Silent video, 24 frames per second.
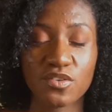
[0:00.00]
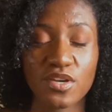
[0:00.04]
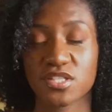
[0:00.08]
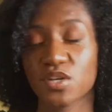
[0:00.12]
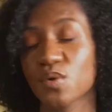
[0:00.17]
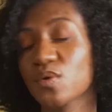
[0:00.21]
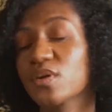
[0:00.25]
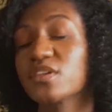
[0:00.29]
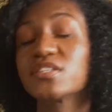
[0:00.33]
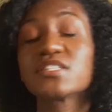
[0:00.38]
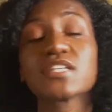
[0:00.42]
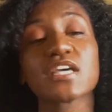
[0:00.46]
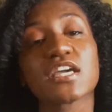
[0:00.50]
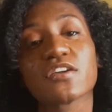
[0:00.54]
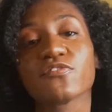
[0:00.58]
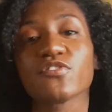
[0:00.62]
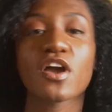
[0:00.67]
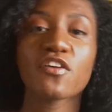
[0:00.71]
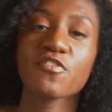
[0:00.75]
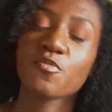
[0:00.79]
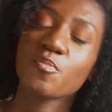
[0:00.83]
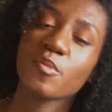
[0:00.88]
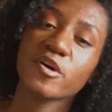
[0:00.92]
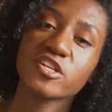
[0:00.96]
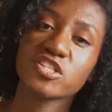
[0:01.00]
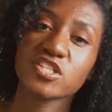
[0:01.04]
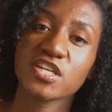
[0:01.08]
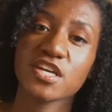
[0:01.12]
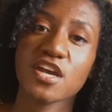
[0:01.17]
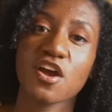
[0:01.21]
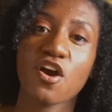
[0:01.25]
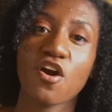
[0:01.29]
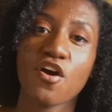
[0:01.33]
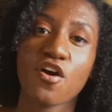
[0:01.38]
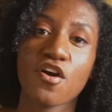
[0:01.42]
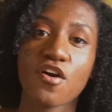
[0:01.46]
So say if you have a
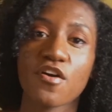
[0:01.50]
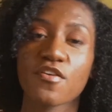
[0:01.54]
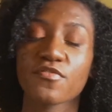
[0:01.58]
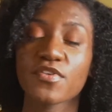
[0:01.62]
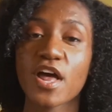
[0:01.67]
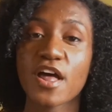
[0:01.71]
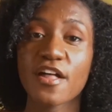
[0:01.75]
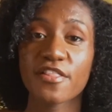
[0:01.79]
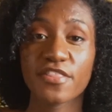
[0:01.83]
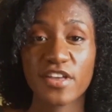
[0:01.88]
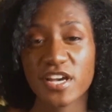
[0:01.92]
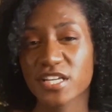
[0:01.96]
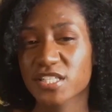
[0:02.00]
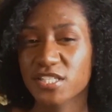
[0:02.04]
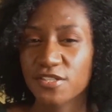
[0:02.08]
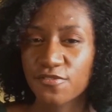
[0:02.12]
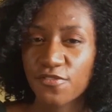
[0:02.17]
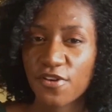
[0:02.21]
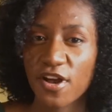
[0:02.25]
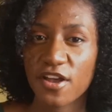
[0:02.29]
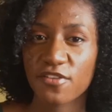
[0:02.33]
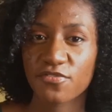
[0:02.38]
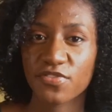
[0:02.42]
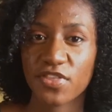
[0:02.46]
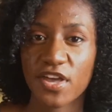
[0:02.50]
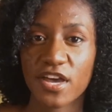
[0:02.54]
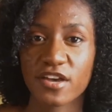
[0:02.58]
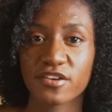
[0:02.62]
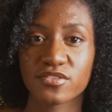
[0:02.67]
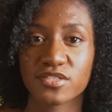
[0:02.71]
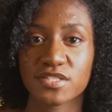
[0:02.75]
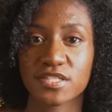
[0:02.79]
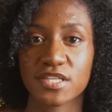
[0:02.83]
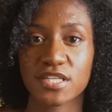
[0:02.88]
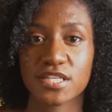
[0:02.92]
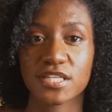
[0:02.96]
budget of
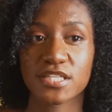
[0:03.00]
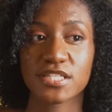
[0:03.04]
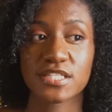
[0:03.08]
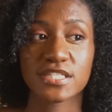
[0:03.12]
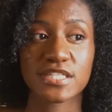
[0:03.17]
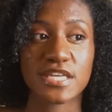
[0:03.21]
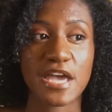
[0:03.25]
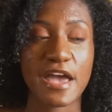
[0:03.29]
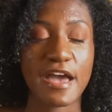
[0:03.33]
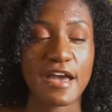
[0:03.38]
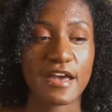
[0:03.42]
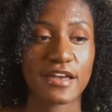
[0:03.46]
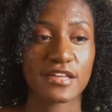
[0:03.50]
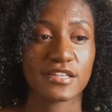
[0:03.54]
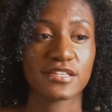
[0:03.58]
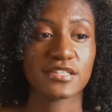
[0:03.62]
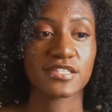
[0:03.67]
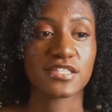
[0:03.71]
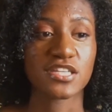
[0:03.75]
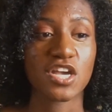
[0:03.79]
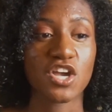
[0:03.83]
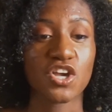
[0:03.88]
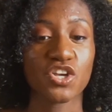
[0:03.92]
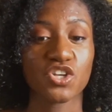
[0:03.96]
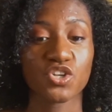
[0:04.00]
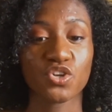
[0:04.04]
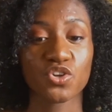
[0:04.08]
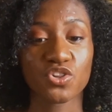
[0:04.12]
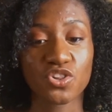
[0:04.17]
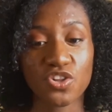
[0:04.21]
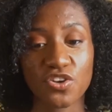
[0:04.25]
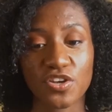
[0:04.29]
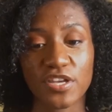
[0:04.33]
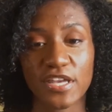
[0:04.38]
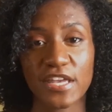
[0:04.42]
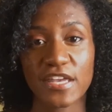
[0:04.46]
$35,000 and you're
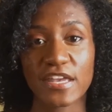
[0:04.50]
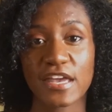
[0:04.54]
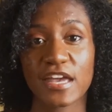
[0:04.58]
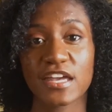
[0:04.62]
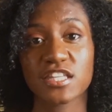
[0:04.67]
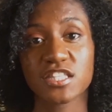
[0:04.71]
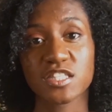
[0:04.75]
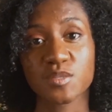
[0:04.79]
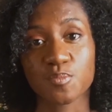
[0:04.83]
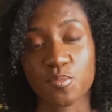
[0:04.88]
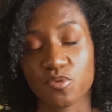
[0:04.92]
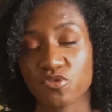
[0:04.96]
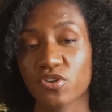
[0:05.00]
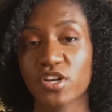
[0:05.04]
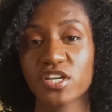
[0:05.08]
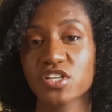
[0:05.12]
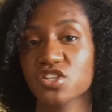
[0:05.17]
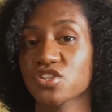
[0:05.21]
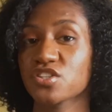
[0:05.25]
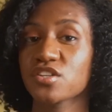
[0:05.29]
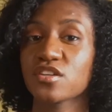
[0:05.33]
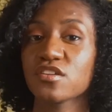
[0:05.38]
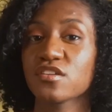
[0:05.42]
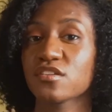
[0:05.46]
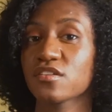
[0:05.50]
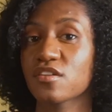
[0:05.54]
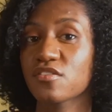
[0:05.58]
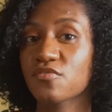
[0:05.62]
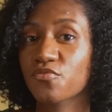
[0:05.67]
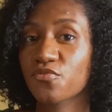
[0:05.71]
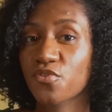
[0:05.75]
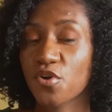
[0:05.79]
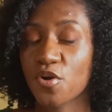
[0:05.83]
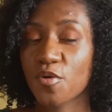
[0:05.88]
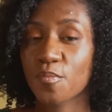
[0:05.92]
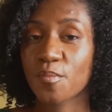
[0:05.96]
looking at inspiration
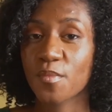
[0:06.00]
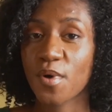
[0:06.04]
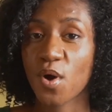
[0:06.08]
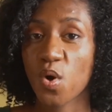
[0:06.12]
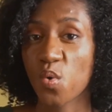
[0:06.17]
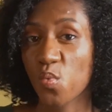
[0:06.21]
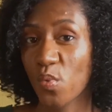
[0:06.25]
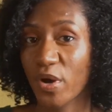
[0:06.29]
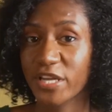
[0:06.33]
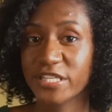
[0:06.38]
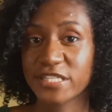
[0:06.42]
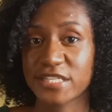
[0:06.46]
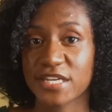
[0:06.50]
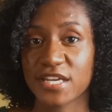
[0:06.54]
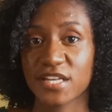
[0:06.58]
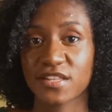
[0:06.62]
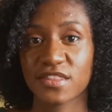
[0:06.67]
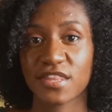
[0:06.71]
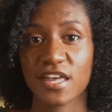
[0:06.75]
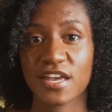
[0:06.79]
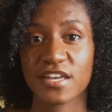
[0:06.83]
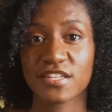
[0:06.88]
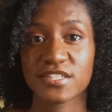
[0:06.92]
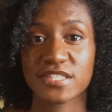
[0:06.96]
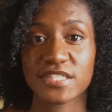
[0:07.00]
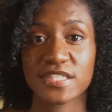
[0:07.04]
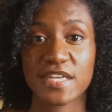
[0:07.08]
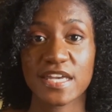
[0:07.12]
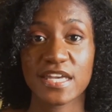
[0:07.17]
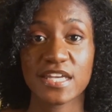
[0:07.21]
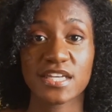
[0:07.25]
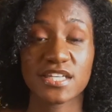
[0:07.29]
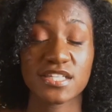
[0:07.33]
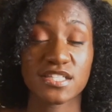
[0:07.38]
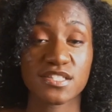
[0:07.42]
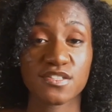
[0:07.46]
from a wedding that
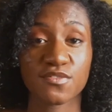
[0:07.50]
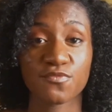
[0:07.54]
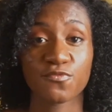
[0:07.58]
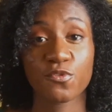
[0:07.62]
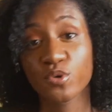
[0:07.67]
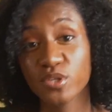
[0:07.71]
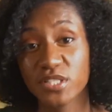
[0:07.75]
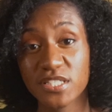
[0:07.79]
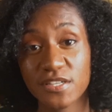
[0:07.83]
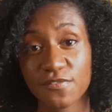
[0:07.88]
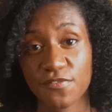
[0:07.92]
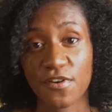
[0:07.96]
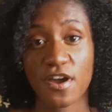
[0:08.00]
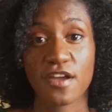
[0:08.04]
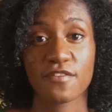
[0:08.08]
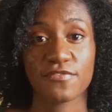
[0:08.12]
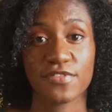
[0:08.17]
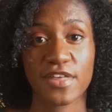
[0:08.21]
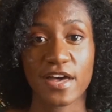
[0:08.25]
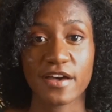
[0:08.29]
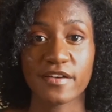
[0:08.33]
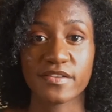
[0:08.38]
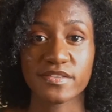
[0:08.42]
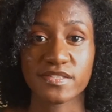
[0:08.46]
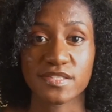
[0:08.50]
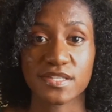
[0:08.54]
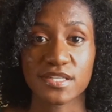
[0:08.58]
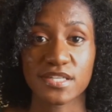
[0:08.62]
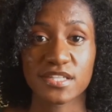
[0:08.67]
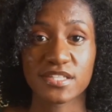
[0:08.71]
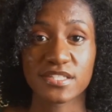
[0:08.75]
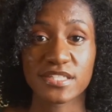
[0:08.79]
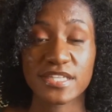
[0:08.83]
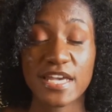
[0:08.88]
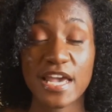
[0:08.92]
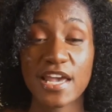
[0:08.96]
is
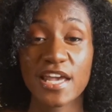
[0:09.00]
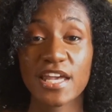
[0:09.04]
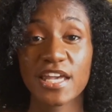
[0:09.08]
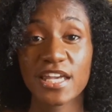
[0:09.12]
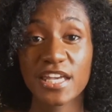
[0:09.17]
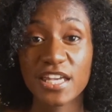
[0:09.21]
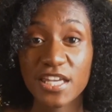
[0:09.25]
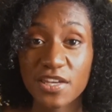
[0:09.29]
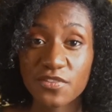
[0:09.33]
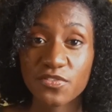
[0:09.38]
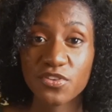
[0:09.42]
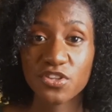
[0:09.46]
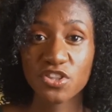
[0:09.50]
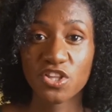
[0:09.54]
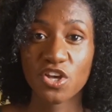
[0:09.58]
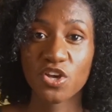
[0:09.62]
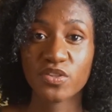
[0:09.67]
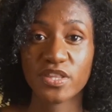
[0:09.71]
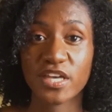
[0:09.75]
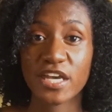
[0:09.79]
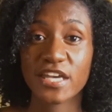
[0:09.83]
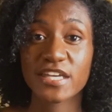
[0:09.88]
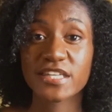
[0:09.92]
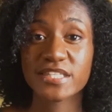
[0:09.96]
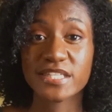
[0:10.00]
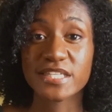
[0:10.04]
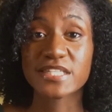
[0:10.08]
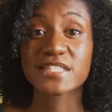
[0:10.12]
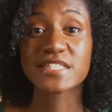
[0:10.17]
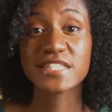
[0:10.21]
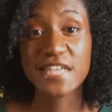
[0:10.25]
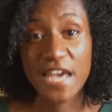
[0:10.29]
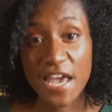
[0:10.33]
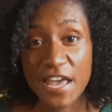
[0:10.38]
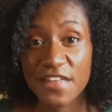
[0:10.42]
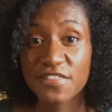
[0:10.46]
$45,000, even though that is a
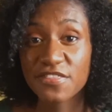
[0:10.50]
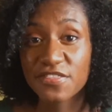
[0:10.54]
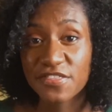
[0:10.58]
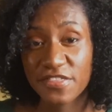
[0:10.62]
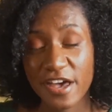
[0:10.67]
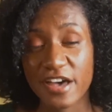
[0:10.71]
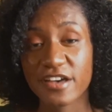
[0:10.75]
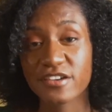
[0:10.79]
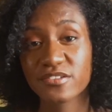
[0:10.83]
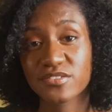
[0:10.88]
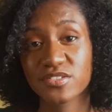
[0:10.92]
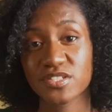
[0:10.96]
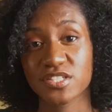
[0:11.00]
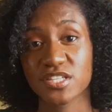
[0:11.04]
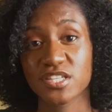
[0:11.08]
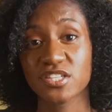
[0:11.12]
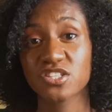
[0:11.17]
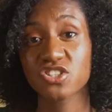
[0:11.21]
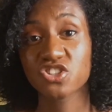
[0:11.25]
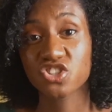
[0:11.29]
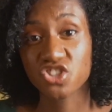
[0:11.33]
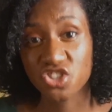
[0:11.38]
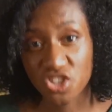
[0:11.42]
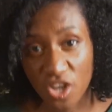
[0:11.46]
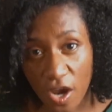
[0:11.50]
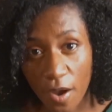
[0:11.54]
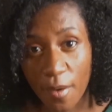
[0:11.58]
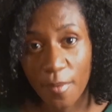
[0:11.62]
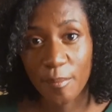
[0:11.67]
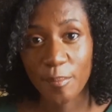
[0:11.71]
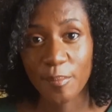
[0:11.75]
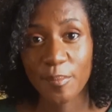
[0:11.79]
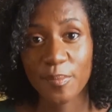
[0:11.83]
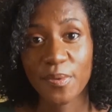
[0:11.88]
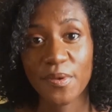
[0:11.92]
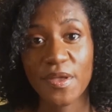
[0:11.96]
$10,000
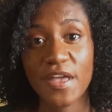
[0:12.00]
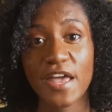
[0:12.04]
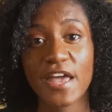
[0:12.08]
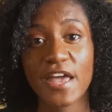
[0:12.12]
jump,